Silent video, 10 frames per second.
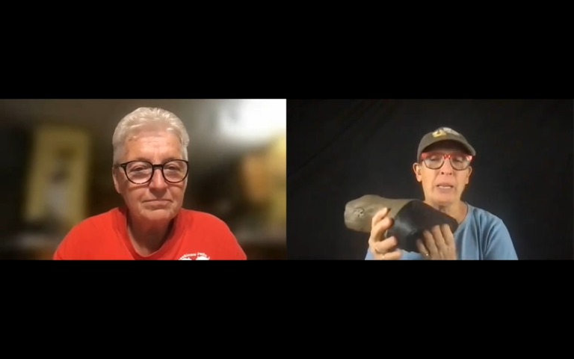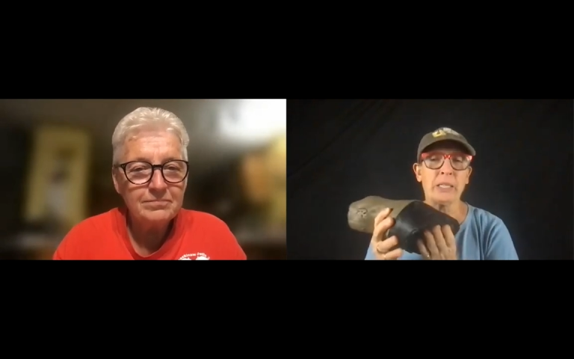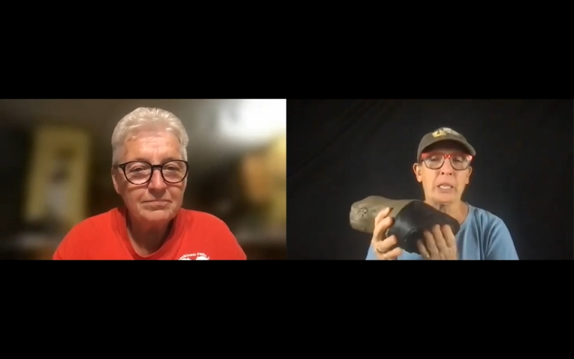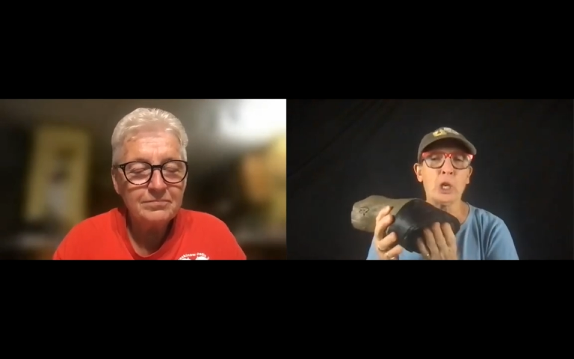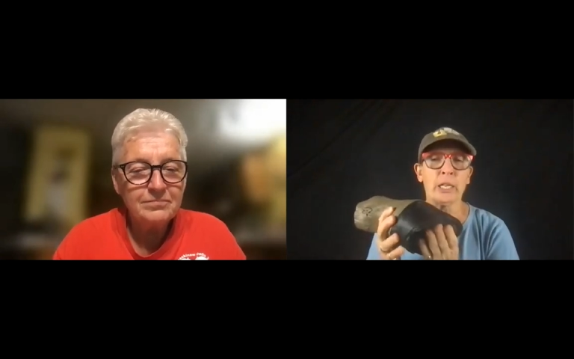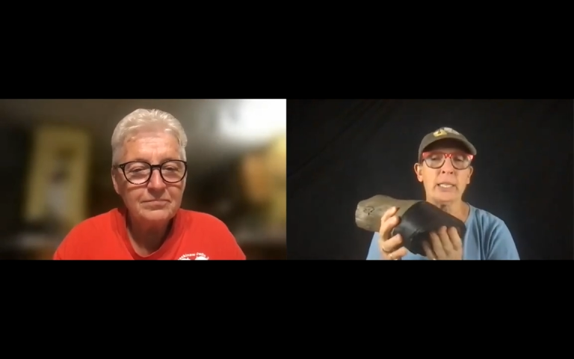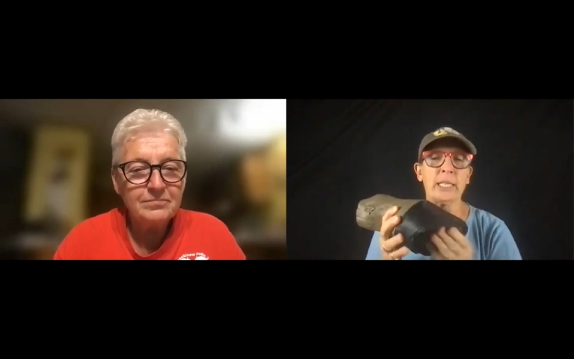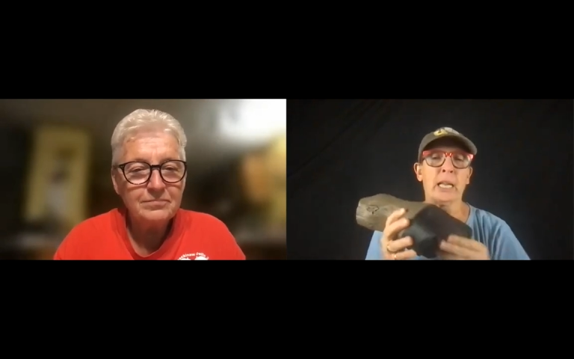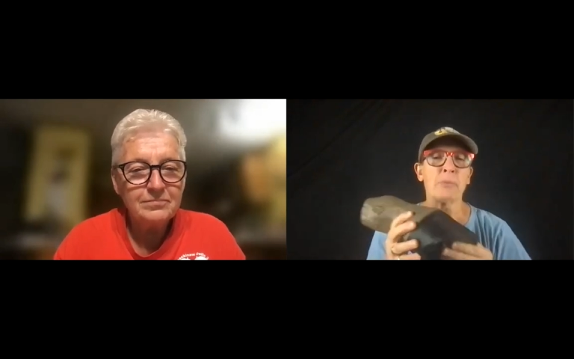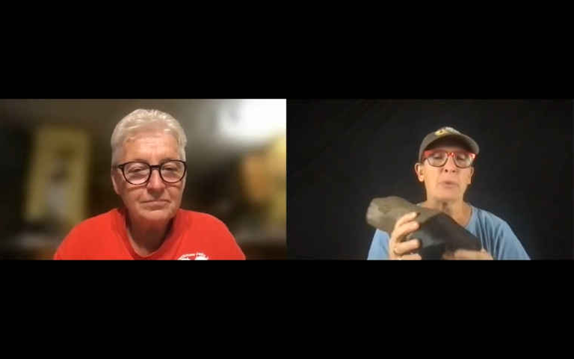Speaker 1: the basic
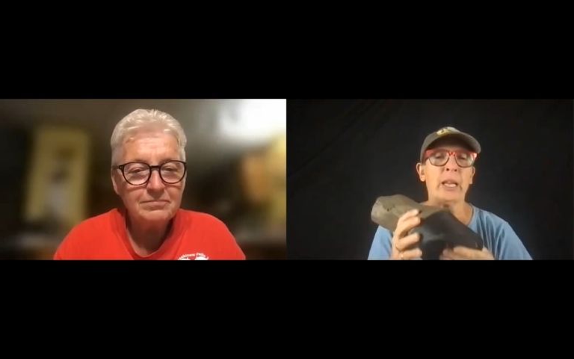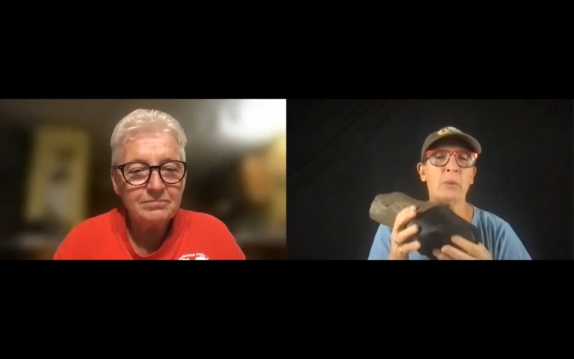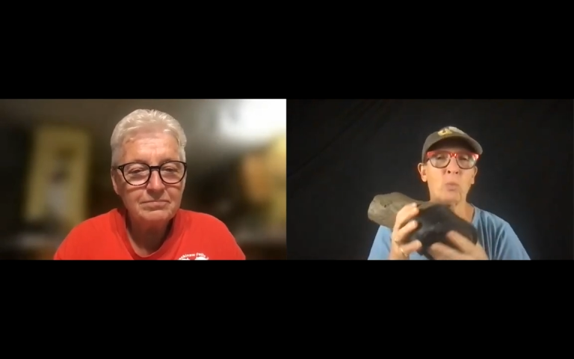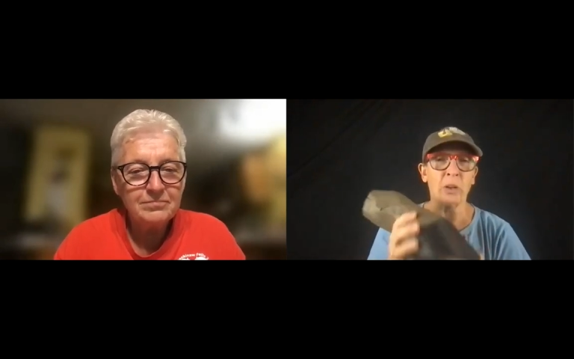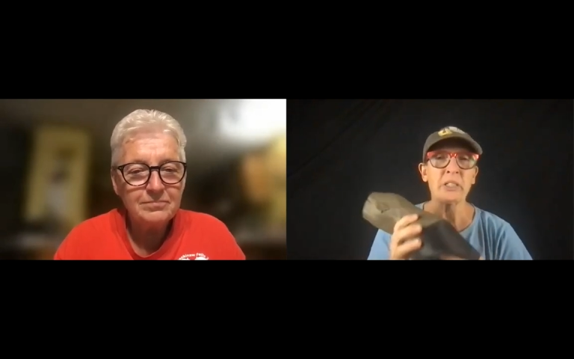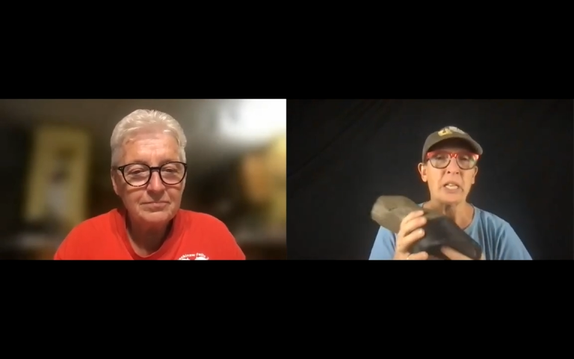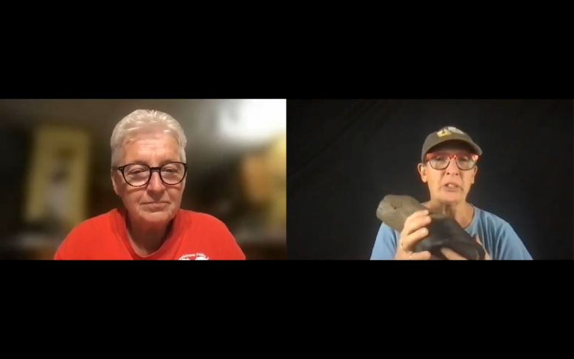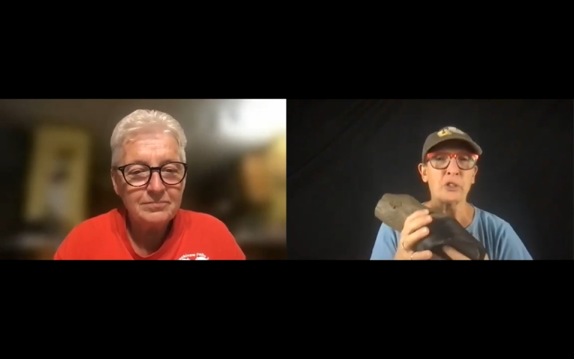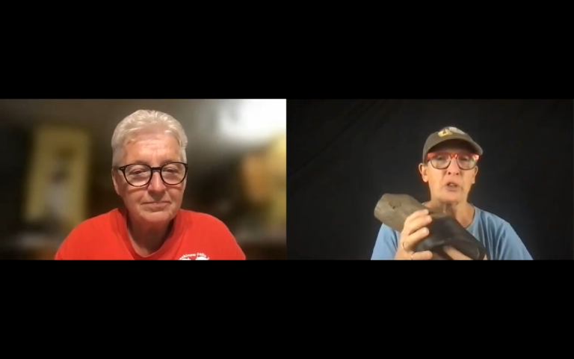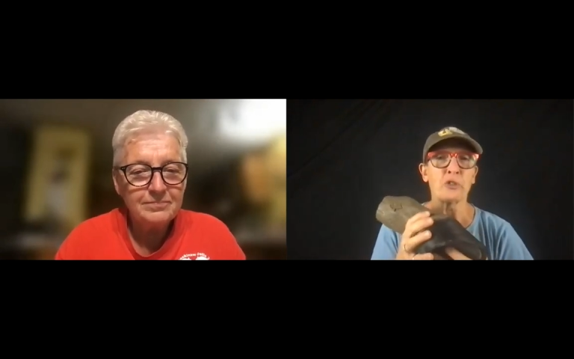concept and once
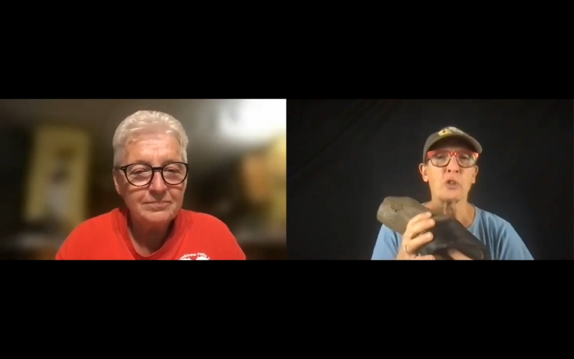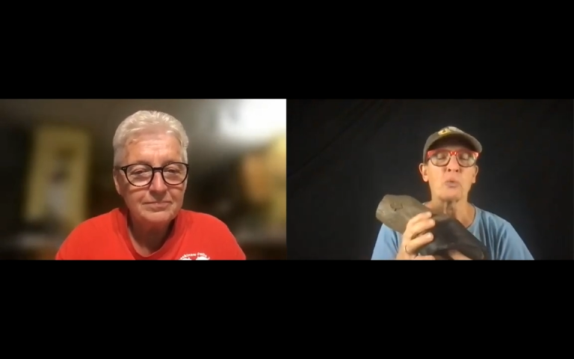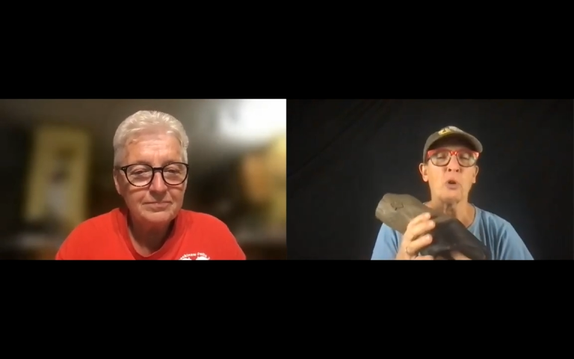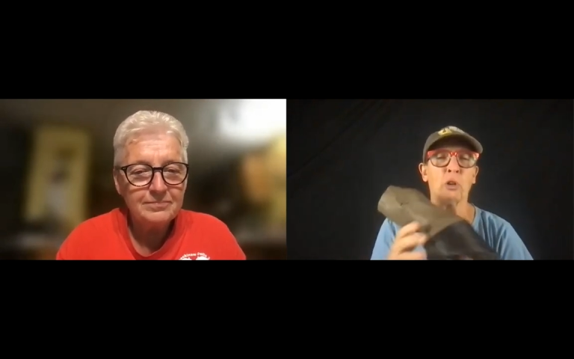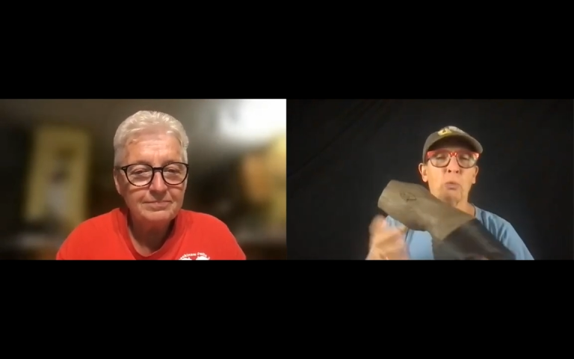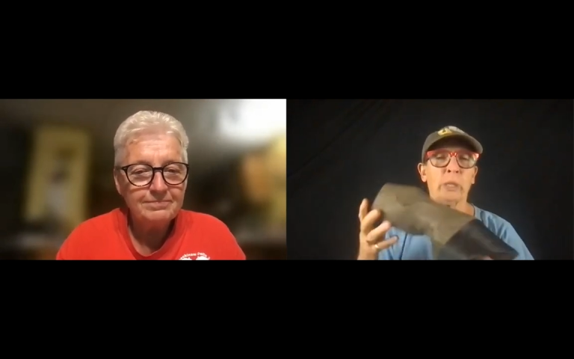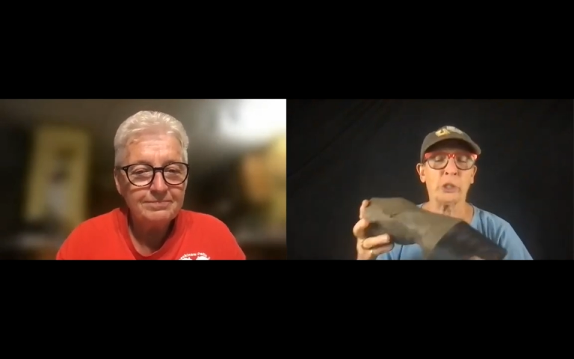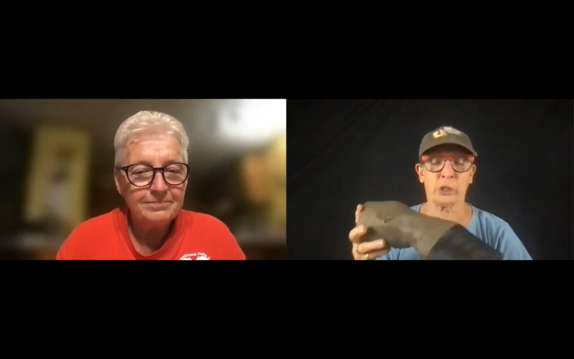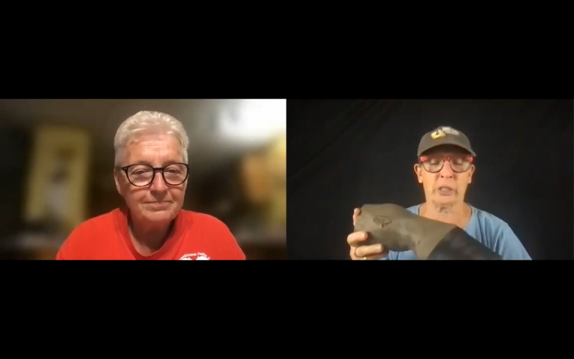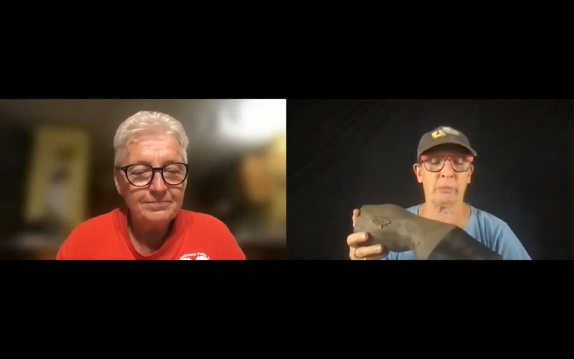that starts to roll
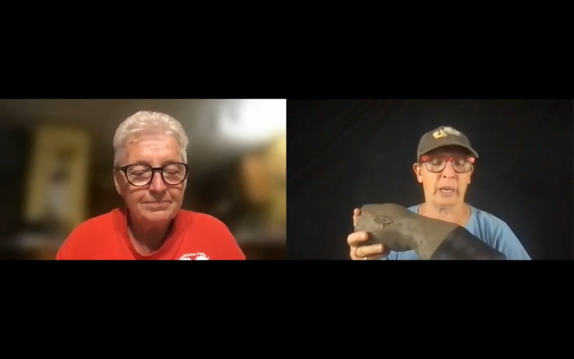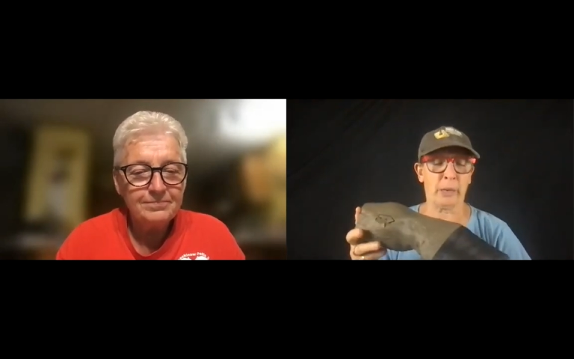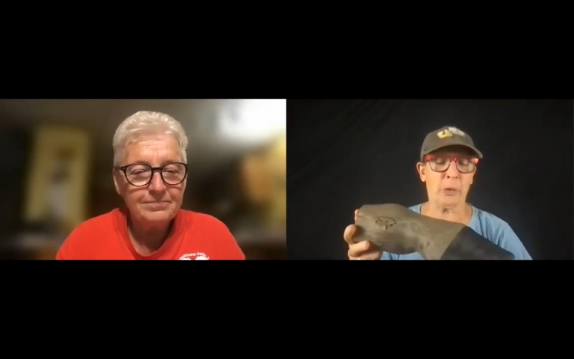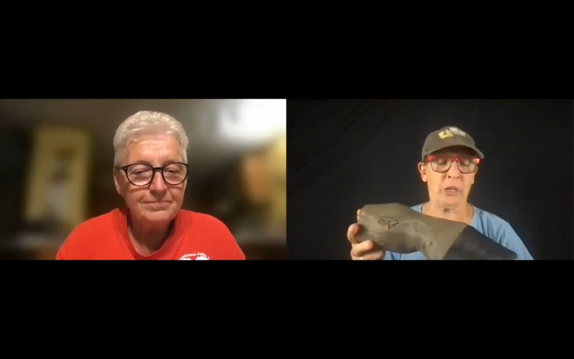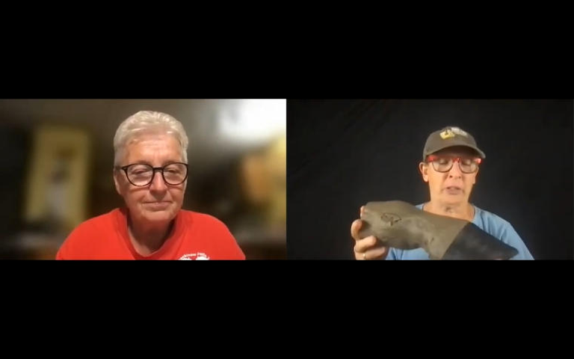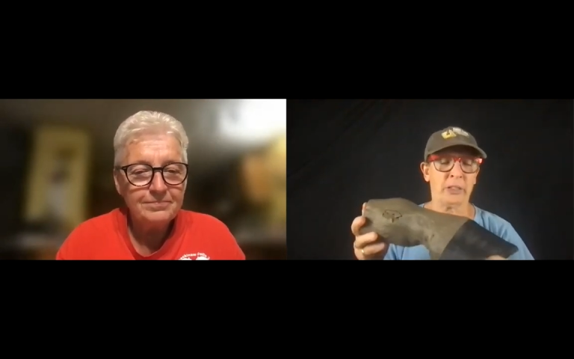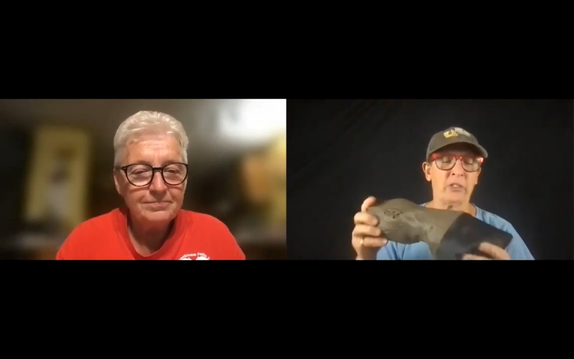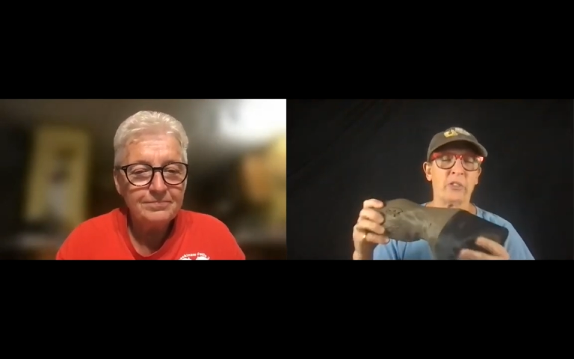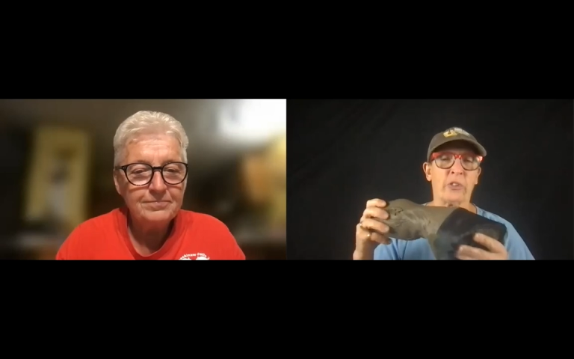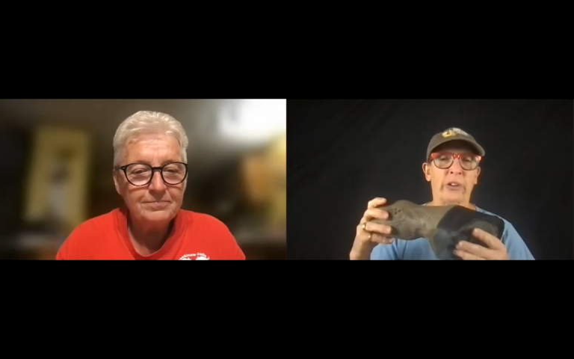which in my opinion
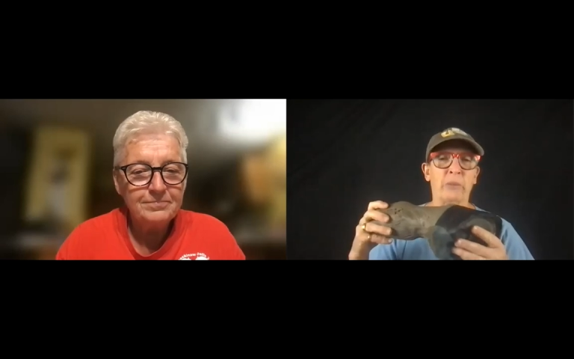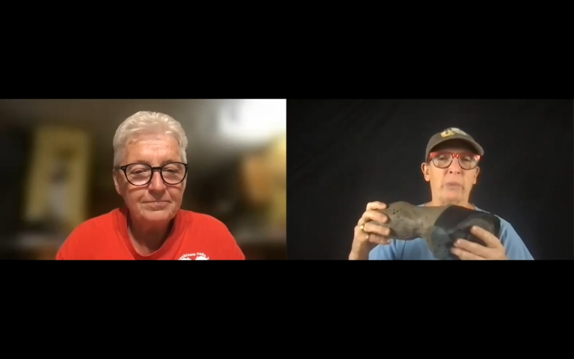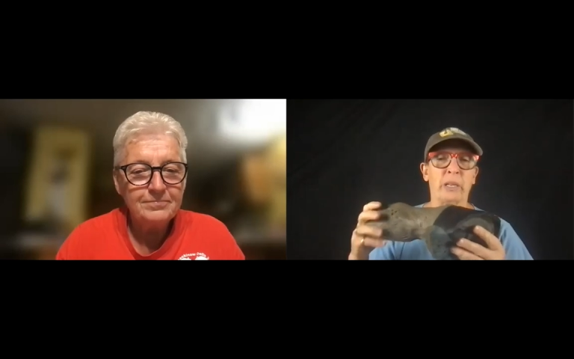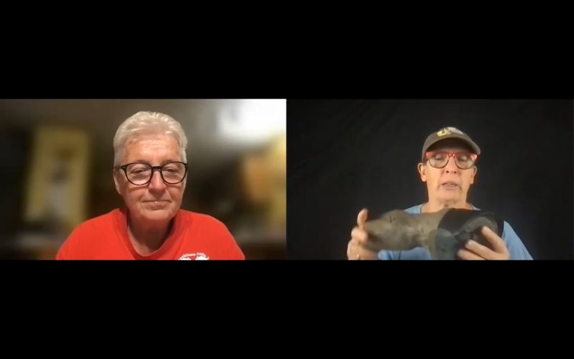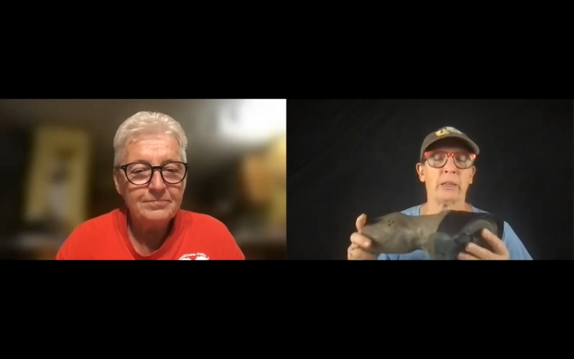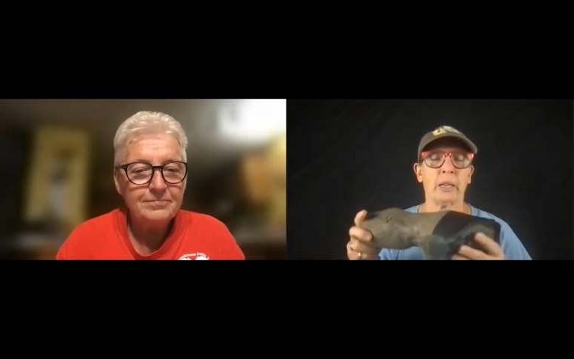this is going to be a,